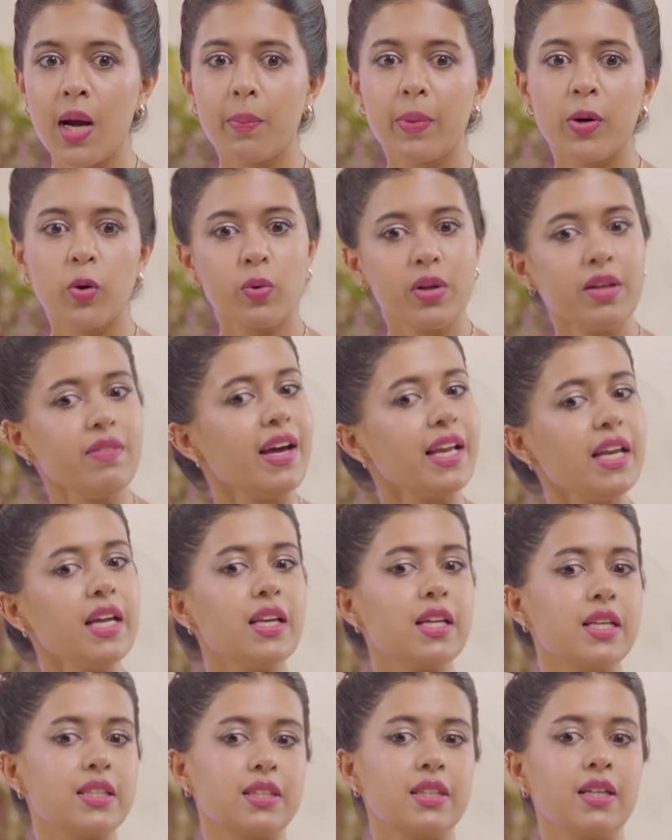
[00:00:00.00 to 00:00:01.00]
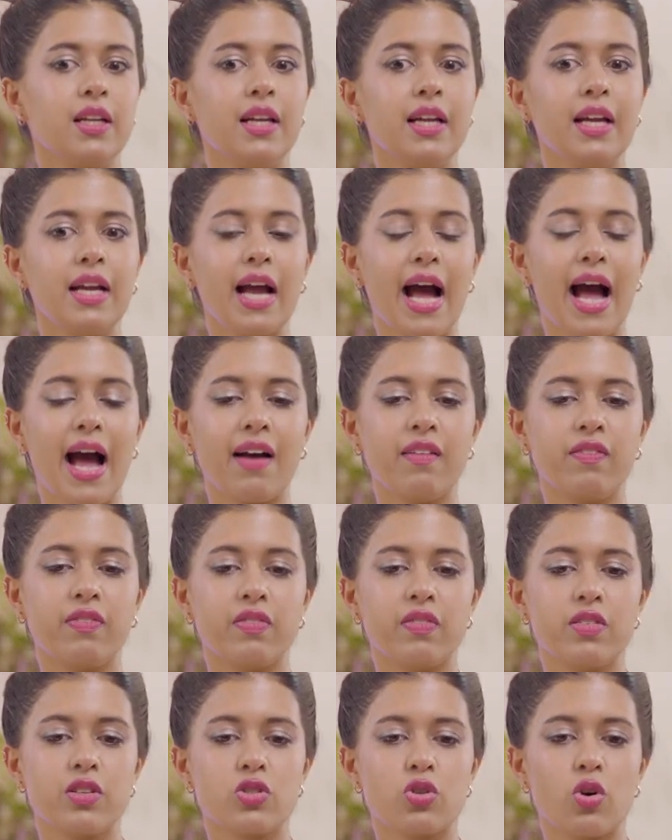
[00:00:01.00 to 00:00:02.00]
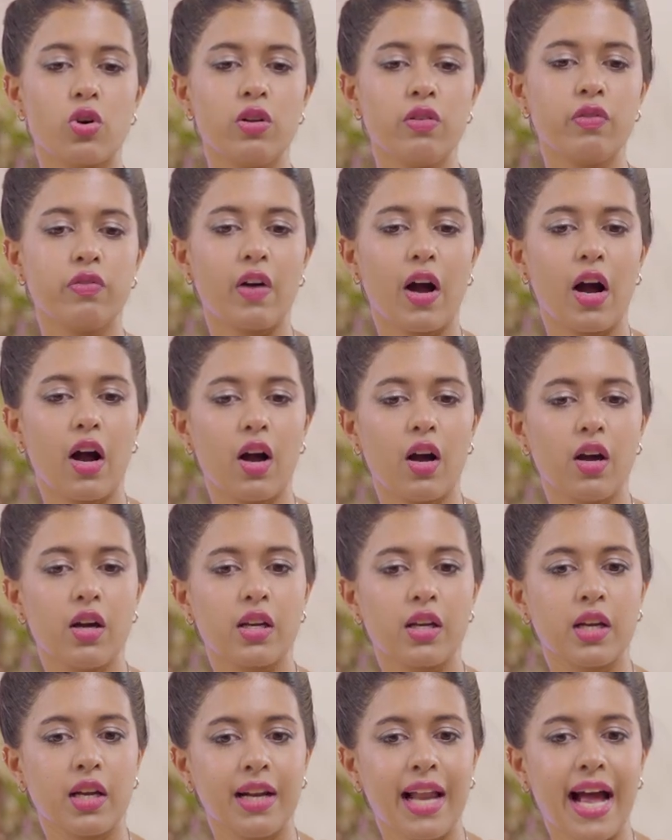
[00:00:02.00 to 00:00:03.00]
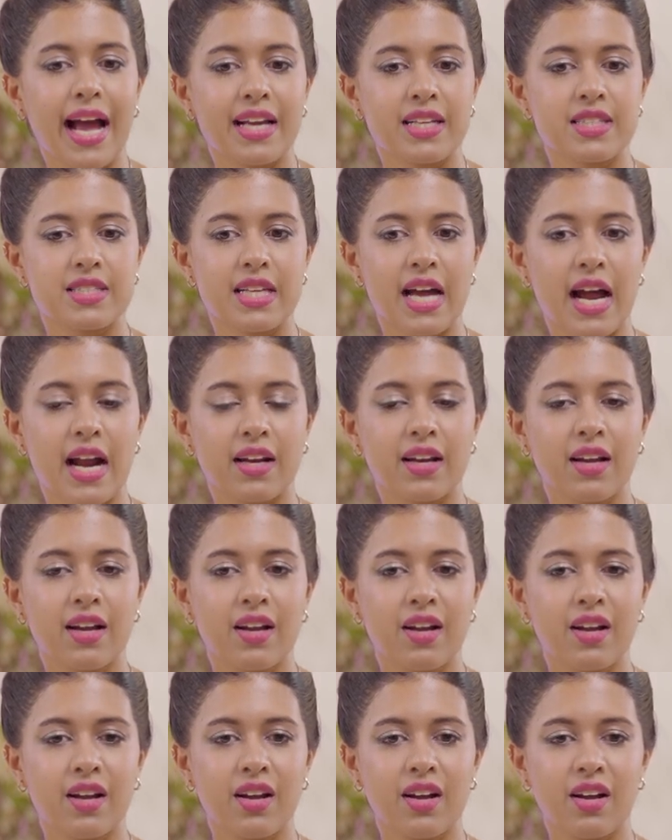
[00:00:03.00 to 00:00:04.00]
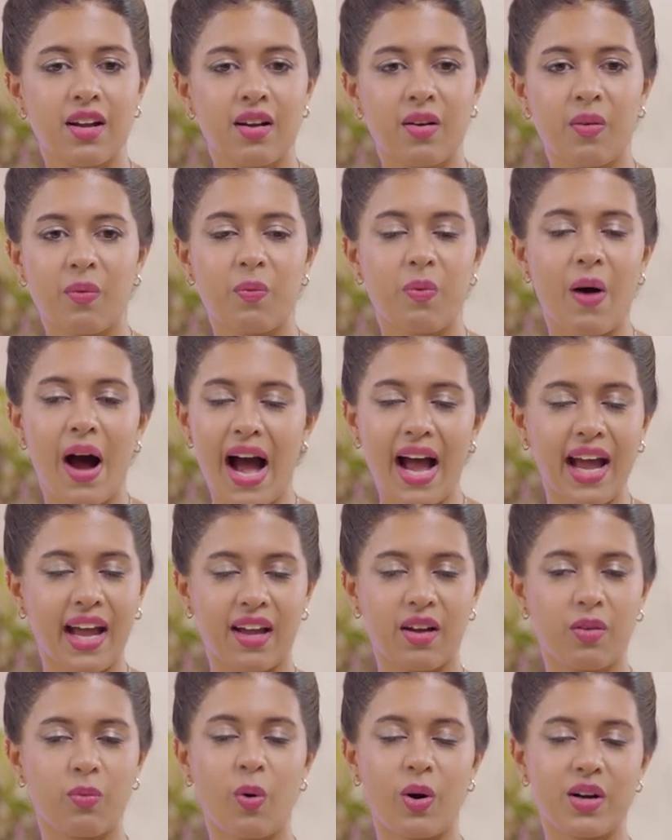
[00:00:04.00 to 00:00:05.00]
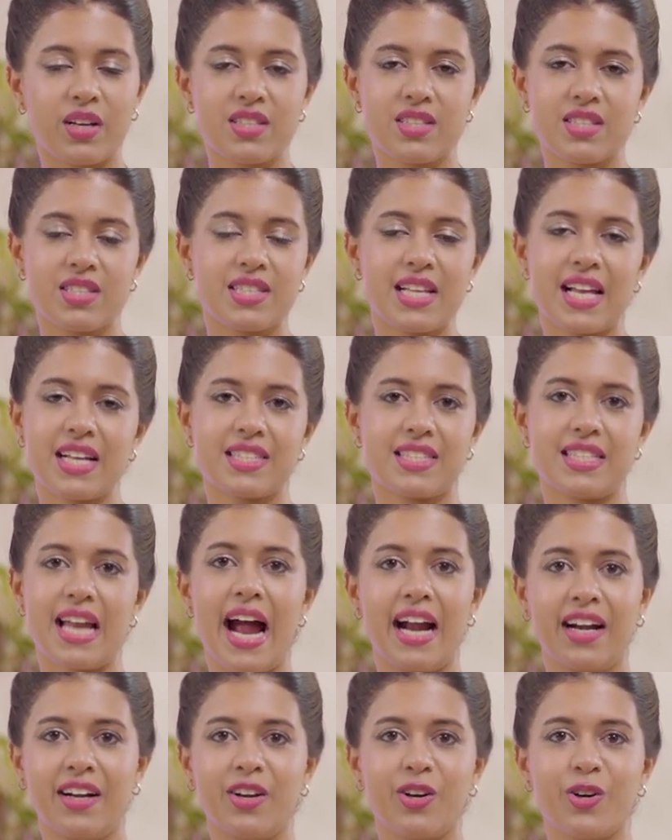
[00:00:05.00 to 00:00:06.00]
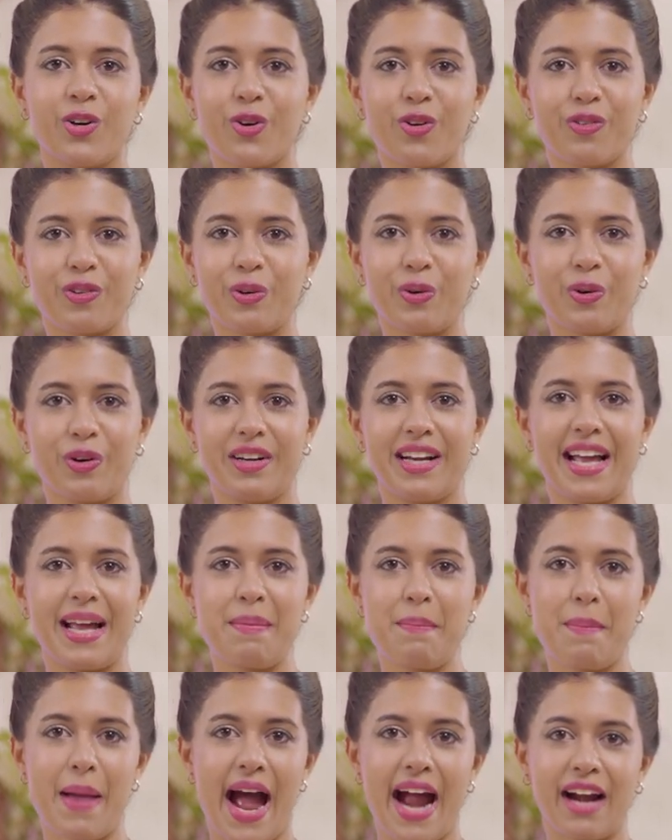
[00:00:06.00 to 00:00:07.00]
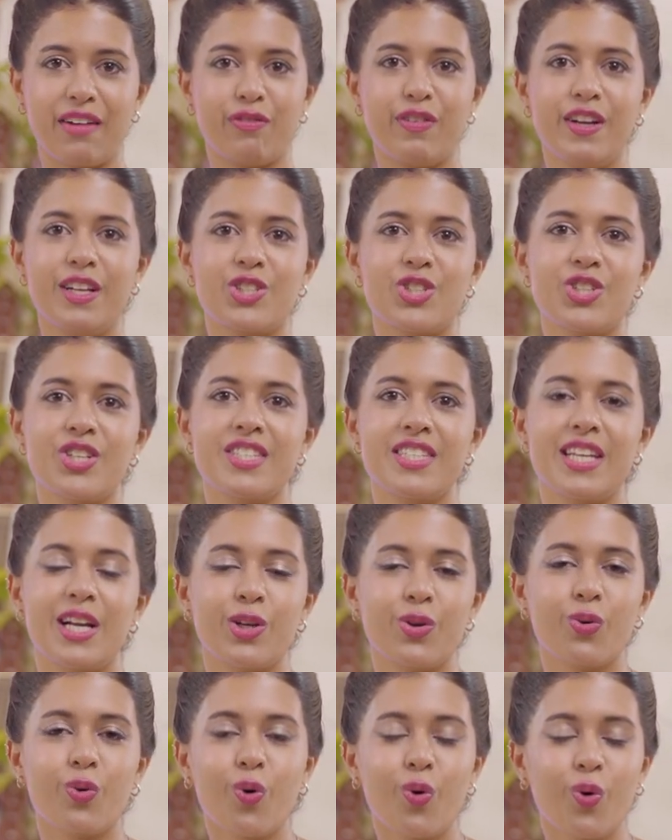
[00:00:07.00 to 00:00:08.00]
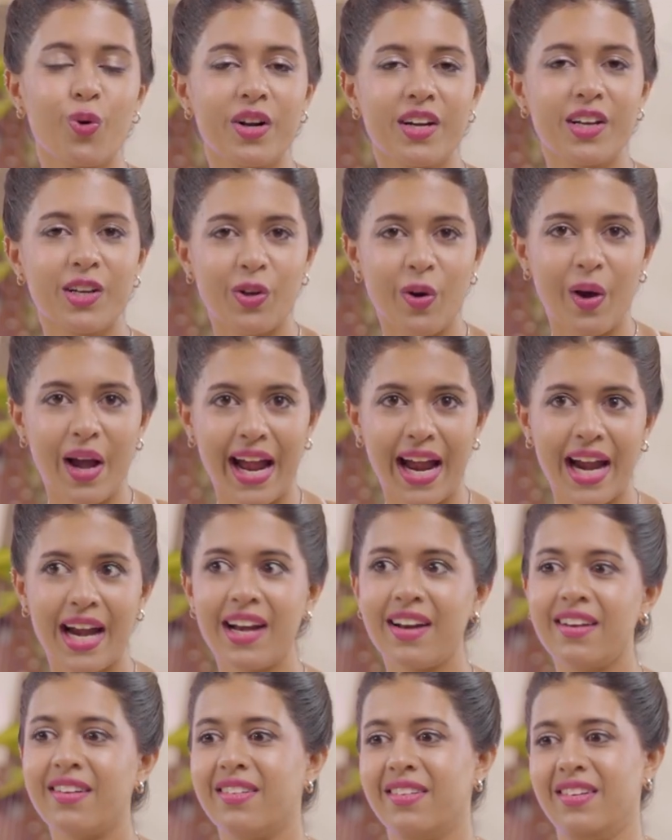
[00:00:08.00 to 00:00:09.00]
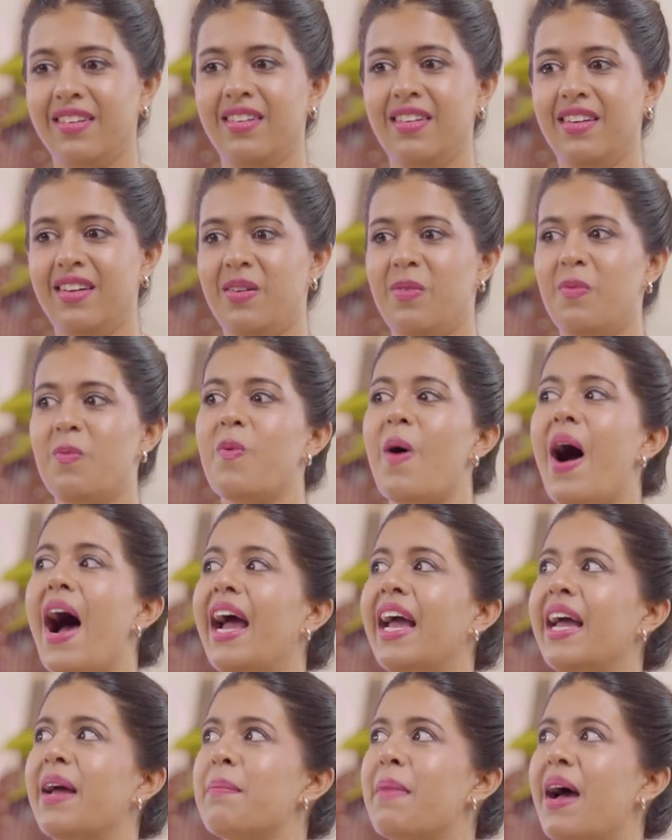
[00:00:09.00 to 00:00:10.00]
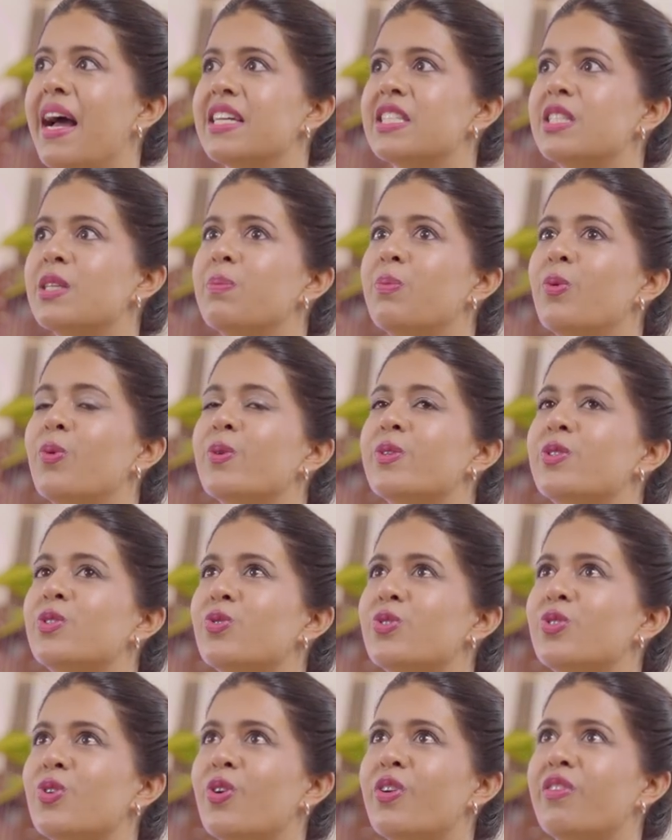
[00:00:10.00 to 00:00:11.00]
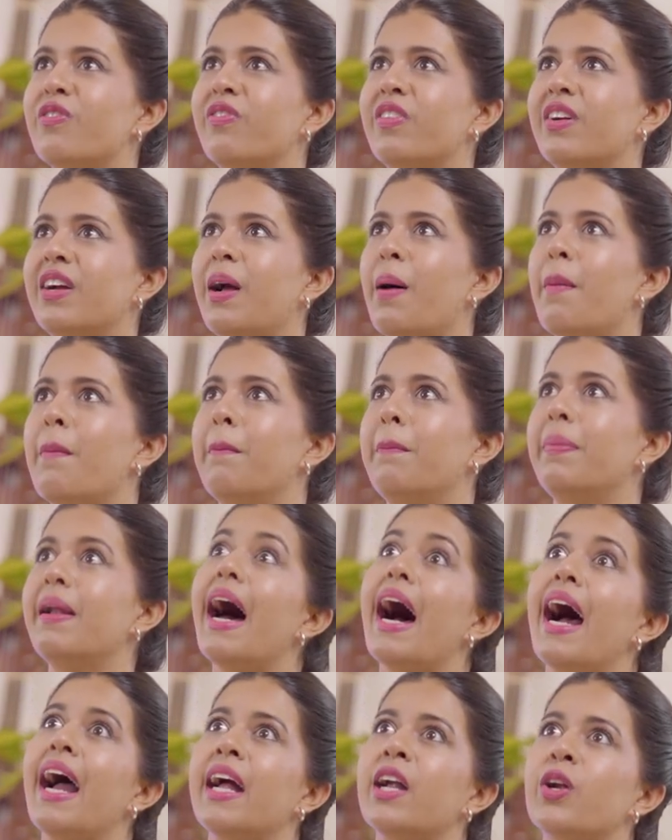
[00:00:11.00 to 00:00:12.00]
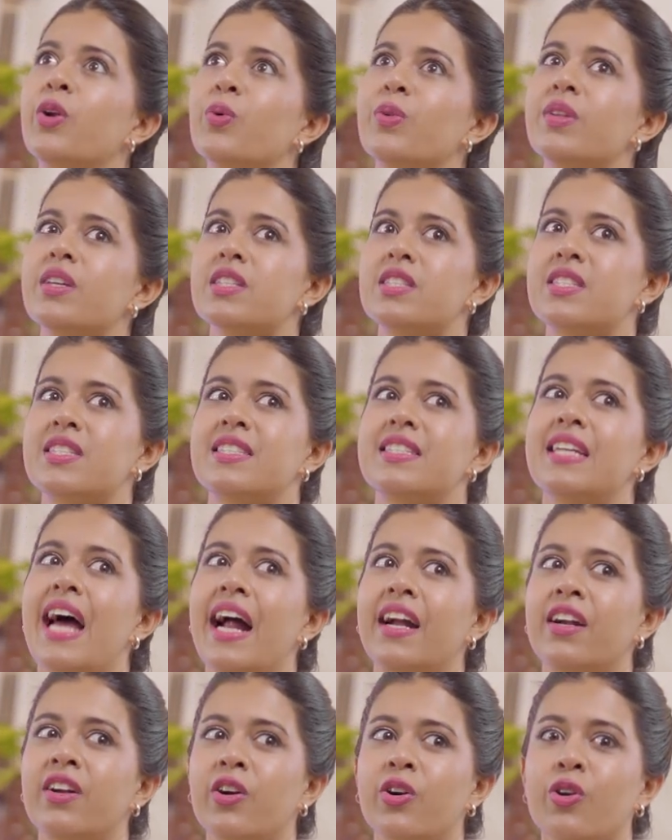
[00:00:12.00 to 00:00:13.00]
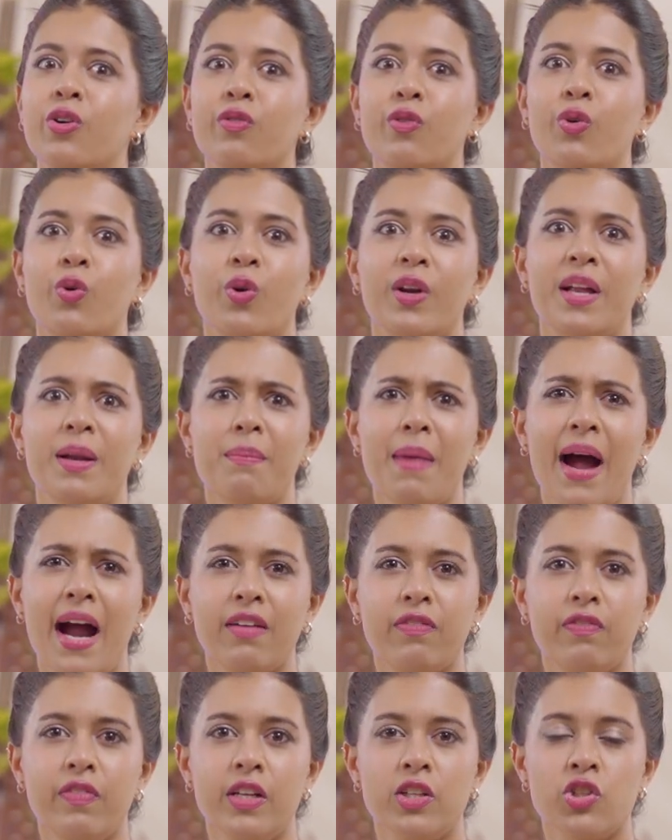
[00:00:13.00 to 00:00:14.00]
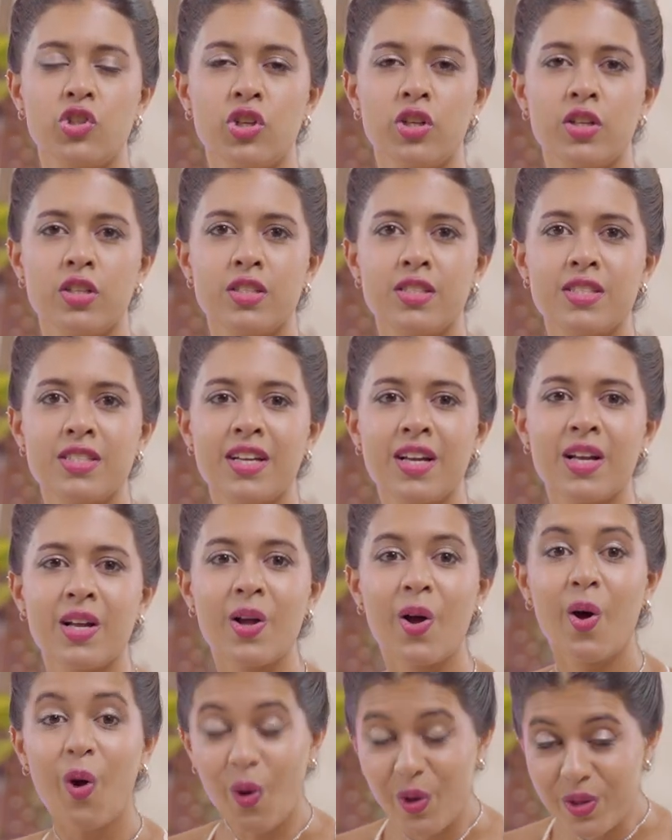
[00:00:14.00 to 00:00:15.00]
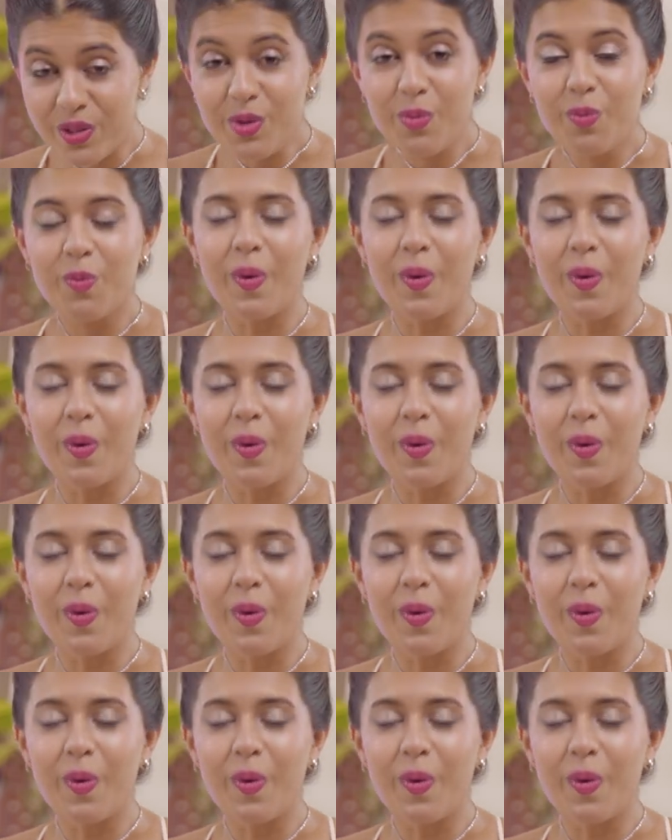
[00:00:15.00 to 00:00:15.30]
But only very recently I've sort of realized that why, what is this like standard of good and bad features that you hold in your head? Why am I supposed to sort of comply to this standard of good and bad features? Also,